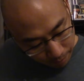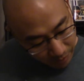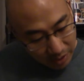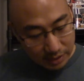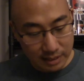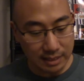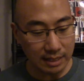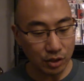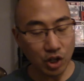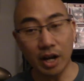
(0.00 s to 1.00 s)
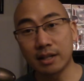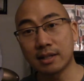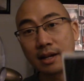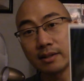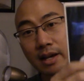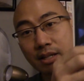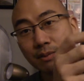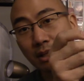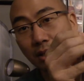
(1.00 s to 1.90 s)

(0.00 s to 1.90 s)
This is the giant size X-Men, the